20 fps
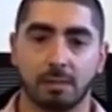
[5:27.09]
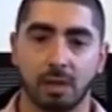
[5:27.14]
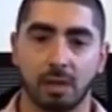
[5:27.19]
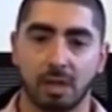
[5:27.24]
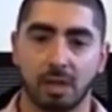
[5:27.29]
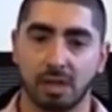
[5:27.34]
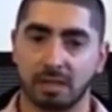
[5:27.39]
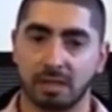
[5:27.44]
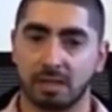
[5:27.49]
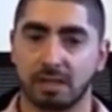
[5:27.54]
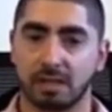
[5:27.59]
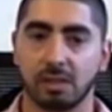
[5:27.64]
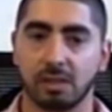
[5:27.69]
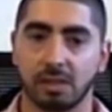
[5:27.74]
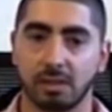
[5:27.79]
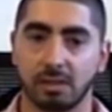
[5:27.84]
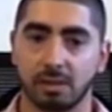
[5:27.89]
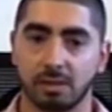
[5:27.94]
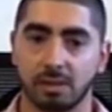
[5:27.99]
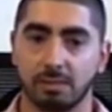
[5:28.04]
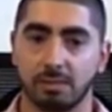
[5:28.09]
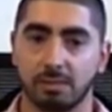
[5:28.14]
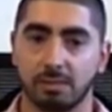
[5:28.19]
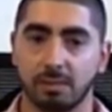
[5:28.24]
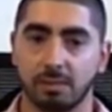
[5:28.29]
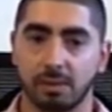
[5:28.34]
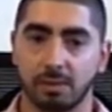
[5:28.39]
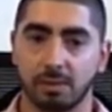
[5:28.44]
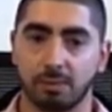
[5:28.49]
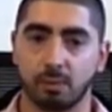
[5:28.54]
Like I said earlier,
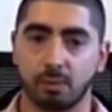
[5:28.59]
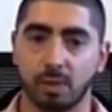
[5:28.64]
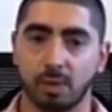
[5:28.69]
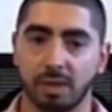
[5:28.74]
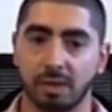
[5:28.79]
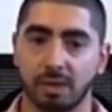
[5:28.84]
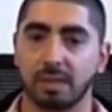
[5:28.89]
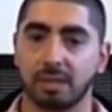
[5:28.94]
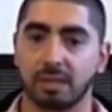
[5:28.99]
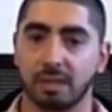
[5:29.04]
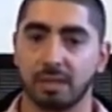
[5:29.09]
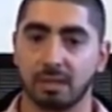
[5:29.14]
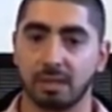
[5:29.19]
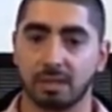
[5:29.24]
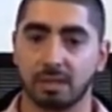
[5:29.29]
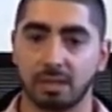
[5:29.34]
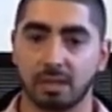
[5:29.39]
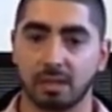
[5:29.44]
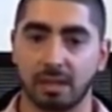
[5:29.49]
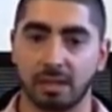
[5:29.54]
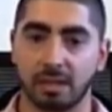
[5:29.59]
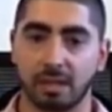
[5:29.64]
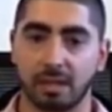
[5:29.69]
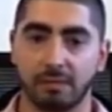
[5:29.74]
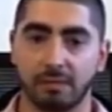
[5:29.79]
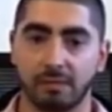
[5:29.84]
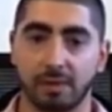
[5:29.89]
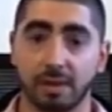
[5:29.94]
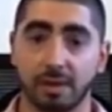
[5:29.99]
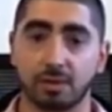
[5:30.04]
one of the big ticks is that
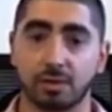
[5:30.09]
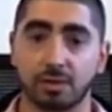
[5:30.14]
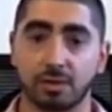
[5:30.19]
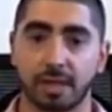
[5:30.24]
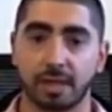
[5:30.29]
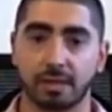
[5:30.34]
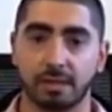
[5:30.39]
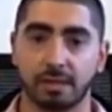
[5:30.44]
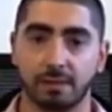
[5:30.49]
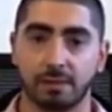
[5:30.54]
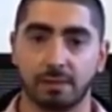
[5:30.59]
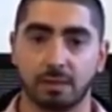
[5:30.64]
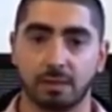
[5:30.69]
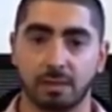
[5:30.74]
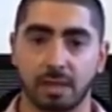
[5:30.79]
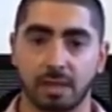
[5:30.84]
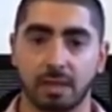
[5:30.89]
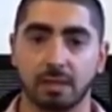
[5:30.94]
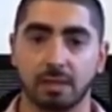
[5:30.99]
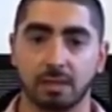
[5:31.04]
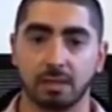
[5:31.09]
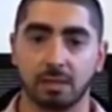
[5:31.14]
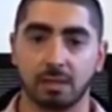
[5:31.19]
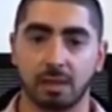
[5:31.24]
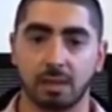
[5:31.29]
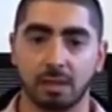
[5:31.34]
they're very attractive to tenants.